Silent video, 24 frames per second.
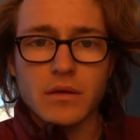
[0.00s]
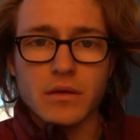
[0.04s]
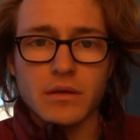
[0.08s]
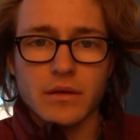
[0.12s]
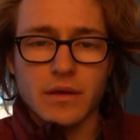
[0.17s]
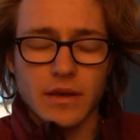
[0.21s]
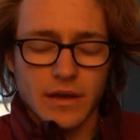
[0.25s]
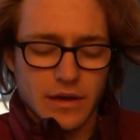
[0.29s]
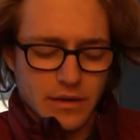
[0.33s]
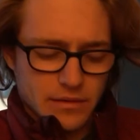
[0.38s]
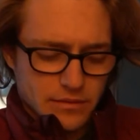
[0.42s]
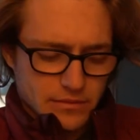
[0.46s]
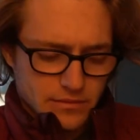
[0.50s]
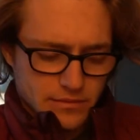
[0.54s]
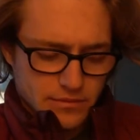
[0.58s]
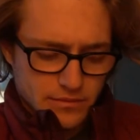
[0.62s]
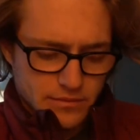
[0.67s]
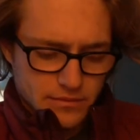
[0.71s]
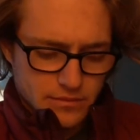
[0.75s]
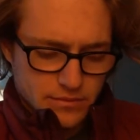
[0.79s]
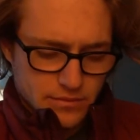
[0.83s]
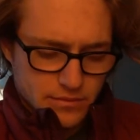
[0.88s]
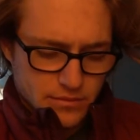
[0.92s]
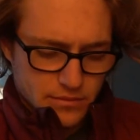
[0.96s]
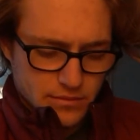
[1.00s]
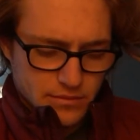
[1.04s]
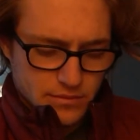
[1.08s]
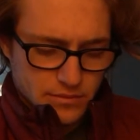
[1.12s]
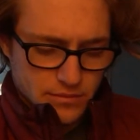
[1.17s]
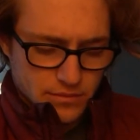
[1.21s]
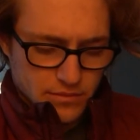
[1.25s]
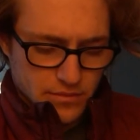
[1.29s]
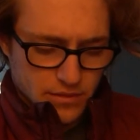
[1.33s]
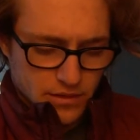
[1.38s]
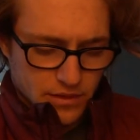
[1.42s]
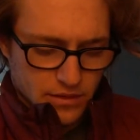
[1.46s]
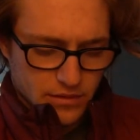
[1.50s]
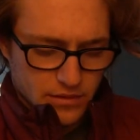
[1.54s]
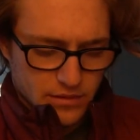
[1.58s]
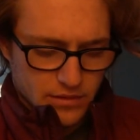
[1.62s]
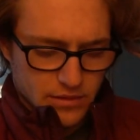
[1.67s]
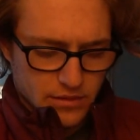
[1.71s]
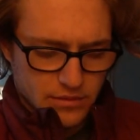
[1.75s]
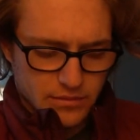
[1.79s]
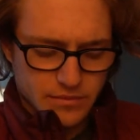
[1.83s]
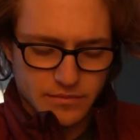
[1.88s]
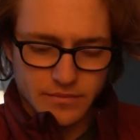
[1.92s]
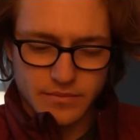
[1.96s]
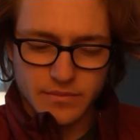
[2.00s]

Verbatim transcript: yeah. I don't know.